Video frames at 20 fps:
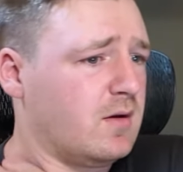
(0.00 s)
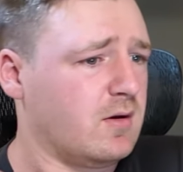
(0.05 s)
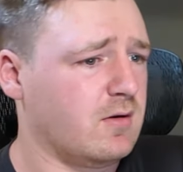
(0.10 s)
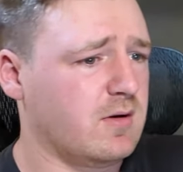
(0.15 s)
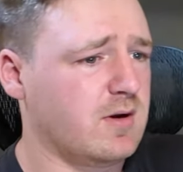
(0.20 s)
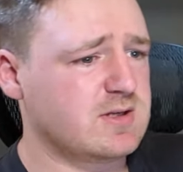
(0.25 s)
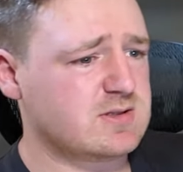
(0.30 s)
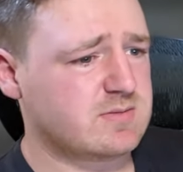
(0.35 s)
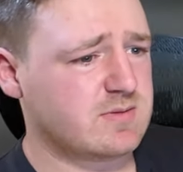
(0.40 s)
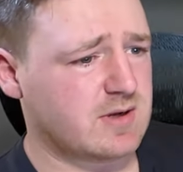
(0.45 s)
All
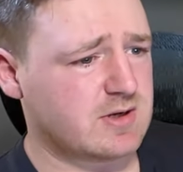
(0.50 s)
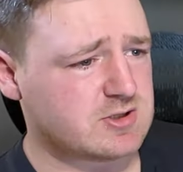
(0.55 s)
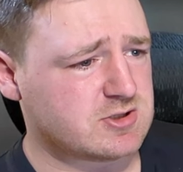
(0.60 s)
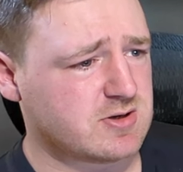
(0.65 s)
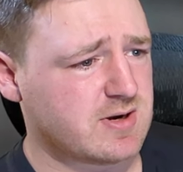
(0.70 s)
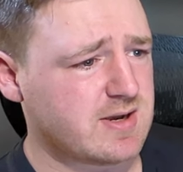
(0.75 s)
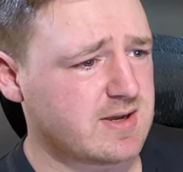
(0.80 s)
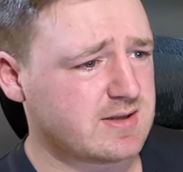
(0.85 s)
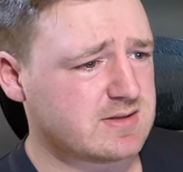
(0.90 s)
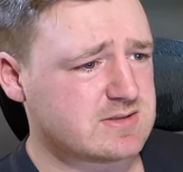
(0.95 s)
right, so we got
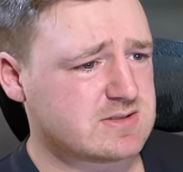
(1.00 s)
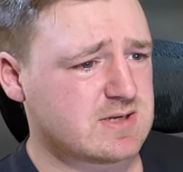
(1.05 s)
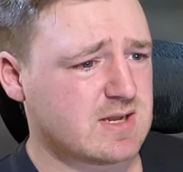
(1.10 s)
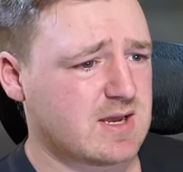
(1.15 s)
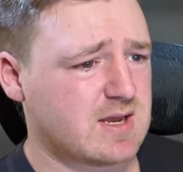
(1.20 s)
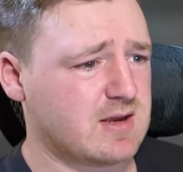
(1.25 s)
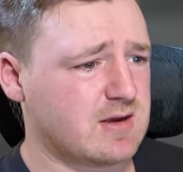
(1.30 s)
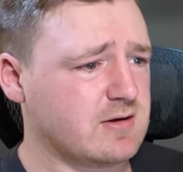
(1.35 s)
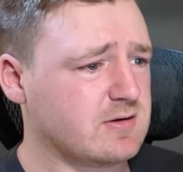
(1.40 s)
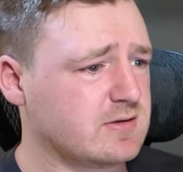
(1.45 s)
Dragons,
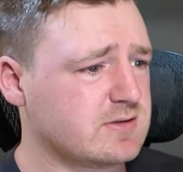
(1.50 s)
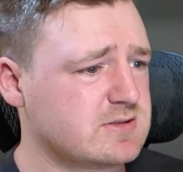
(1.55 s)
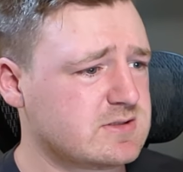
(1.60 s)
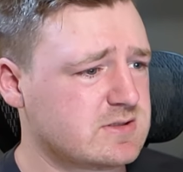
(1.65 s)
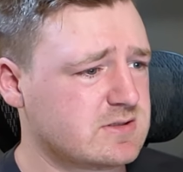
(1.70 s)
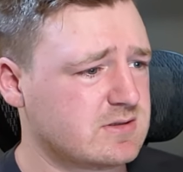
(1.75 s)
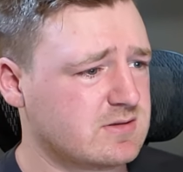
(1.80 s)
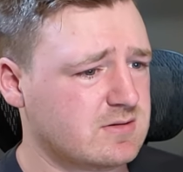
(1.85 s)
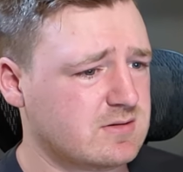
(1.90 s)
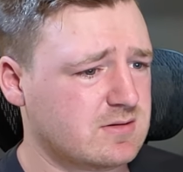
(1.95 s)

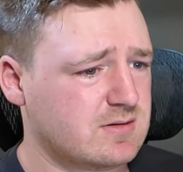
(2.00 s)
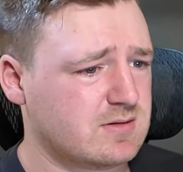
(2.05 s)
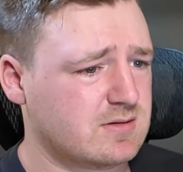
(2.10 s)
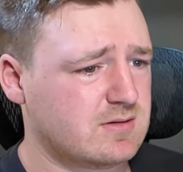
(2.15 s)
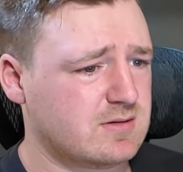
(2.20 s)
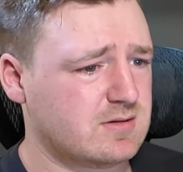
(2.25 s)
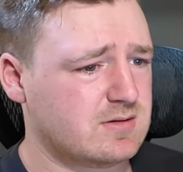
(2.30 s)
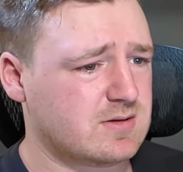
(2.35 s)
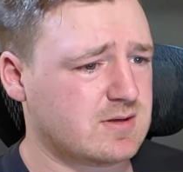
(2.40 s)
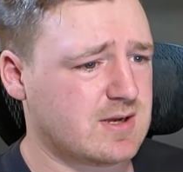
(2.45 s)
Tigers.
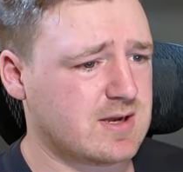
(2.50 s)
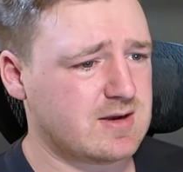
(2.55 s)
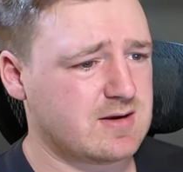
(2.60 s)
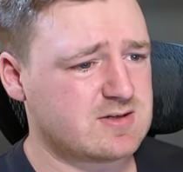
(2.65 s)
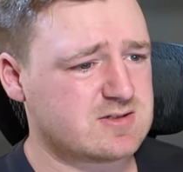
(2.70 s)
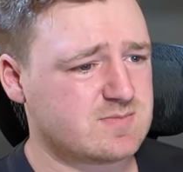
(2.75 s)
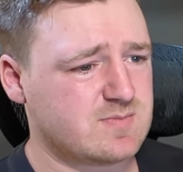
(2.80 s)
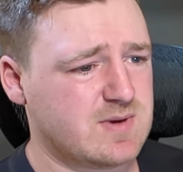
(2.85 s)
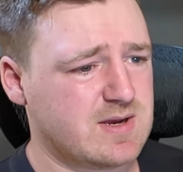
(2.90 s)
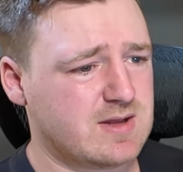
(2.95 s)

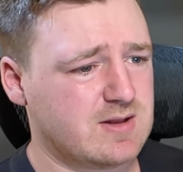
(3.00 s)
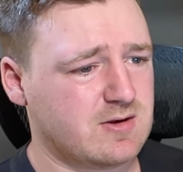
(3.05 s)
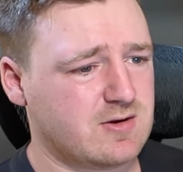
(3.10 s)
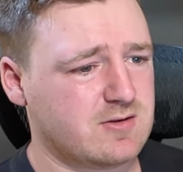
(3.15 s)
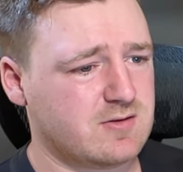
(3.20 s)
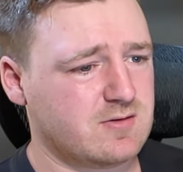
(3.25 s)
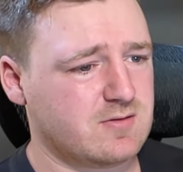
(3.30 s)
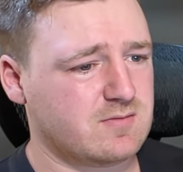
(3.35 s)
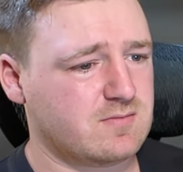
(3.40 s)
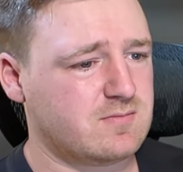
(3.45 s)
Tigers, man, look
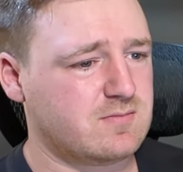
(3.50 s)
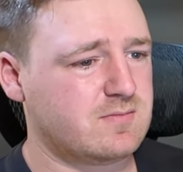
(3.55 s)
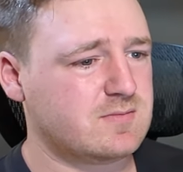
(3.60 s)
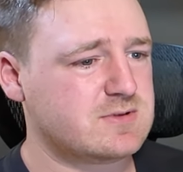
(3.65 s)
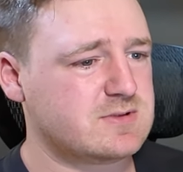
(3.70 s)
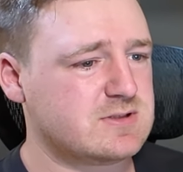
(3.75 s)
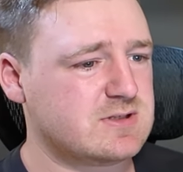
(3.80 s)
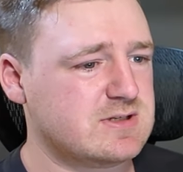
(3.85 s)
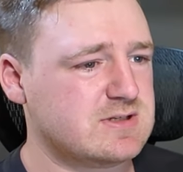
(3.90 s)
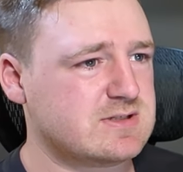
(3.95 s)
at their...
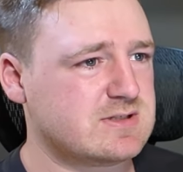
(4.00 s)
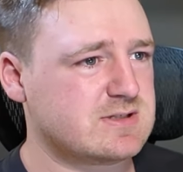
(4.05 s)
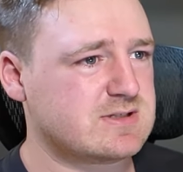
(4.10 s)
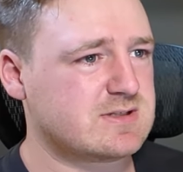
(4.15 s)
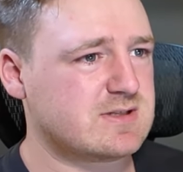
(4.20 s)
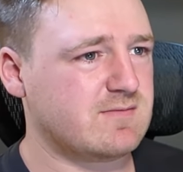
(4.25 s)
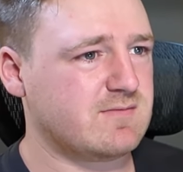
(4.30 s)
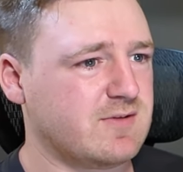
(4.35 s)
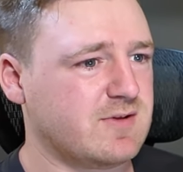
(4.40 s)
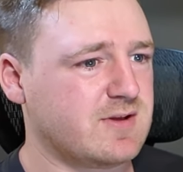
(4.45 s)

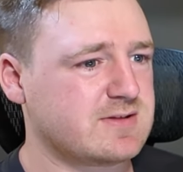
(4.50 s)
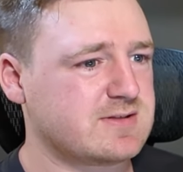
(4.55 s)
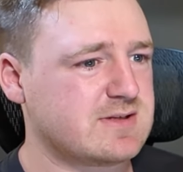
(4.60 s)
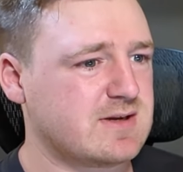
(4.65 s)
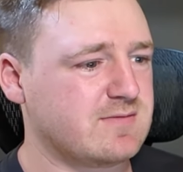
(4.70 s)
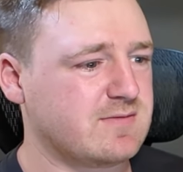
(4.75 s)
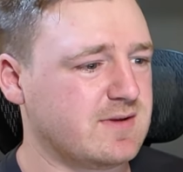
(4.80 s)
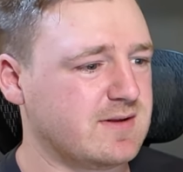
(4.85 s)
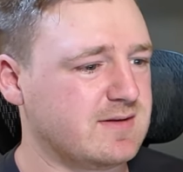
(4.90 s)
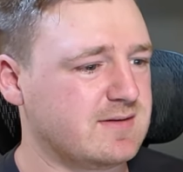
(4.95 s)
Jesus, lost
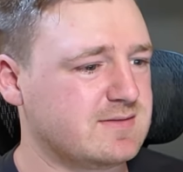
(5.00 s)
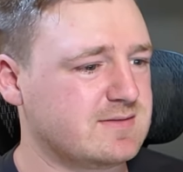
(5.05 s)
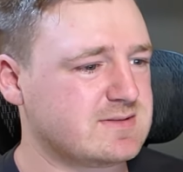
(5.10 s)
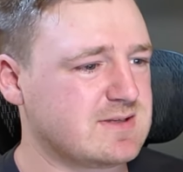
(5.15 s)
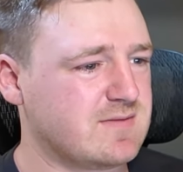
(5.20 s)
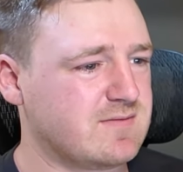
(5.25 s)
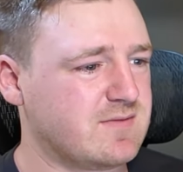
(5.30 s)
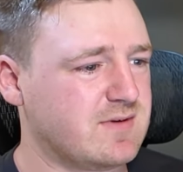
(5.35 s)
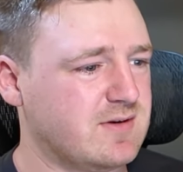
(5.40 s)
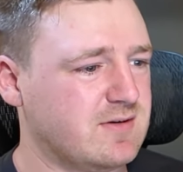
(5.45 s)
like
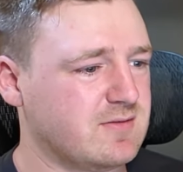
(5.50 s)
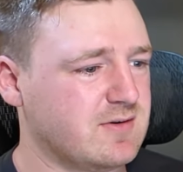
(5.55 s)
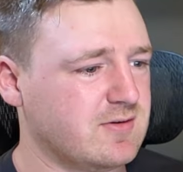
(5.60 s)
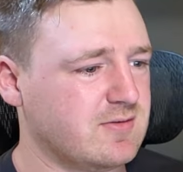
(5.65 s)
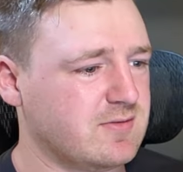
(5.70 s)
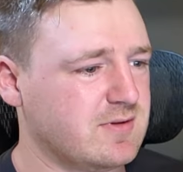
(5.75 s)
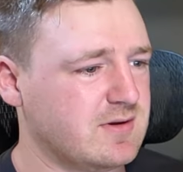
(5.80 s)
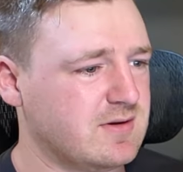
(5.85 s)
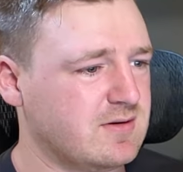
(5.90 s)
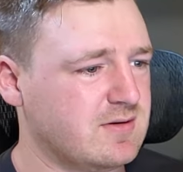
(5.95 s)
7 in a
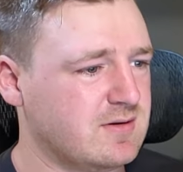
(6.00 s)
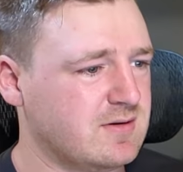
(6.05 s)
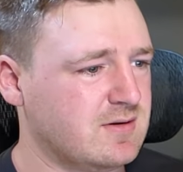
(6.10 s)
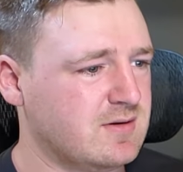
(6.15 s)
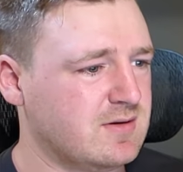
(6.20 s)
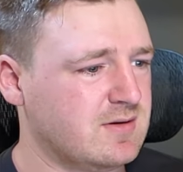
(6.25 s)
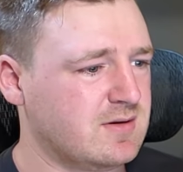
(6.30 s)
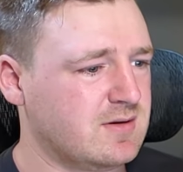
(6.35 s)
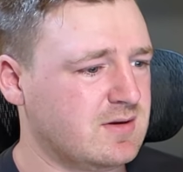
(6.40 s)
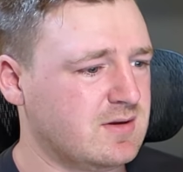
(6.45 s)
row there.
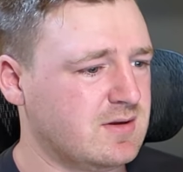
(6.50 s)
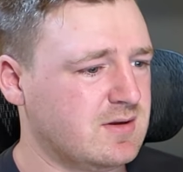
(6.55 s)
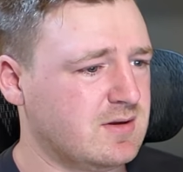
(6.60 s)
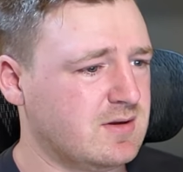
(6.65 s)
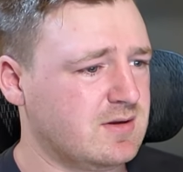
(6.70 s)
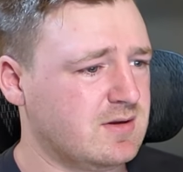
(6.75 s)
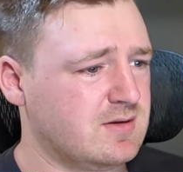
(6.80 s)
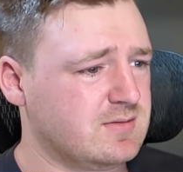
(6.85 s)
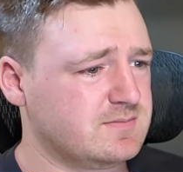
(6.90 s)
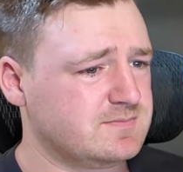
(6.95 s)

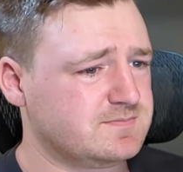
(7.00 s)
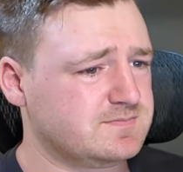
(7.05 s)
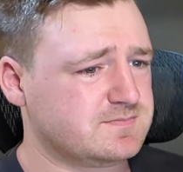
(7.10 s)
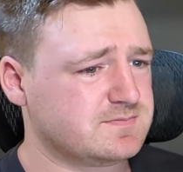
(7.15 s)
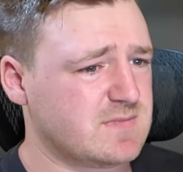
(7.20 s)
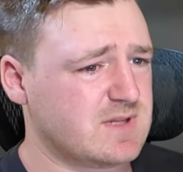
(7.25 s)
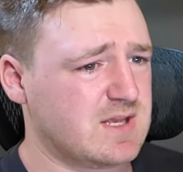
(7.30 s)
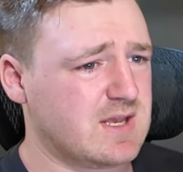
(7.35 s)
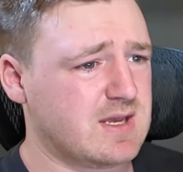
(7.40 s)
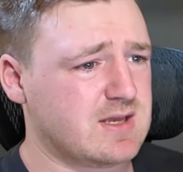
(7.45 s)

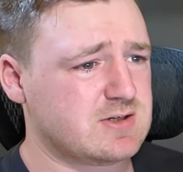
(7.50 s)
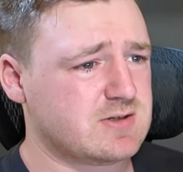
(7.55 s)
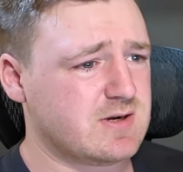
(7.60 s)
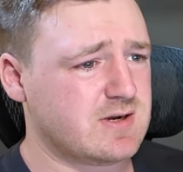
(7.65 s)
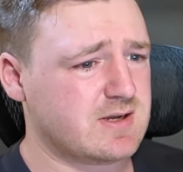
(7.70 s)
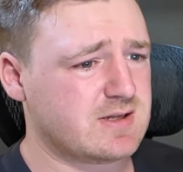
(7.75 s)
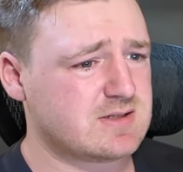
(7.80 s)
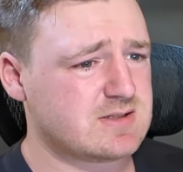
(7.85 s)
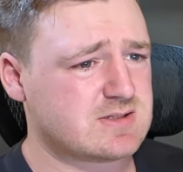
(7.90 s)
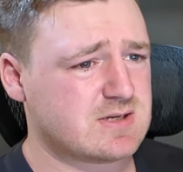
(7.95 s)
Okay, yeah,
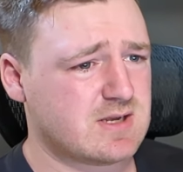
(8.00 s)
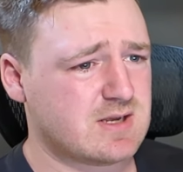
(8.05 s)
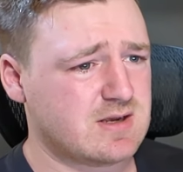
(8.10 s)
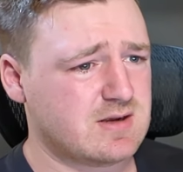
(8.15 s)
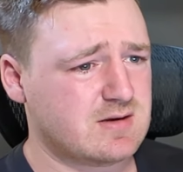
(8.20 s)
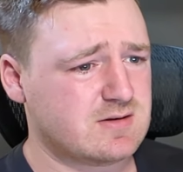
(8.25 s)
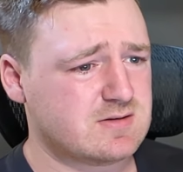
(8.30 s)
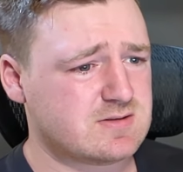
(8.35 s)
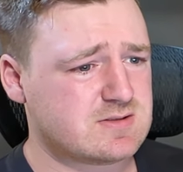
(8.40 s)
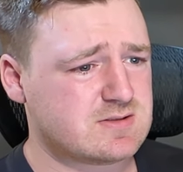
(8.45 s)
Dragons,
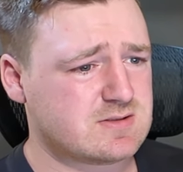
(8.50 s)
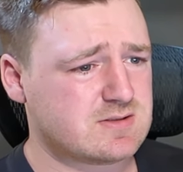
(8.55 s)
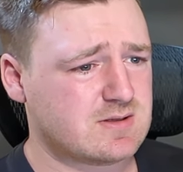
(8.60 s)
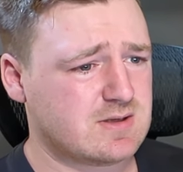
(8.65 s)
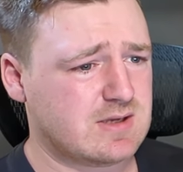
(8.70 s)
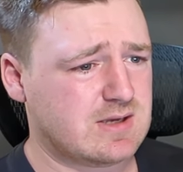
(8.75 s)
Tigers.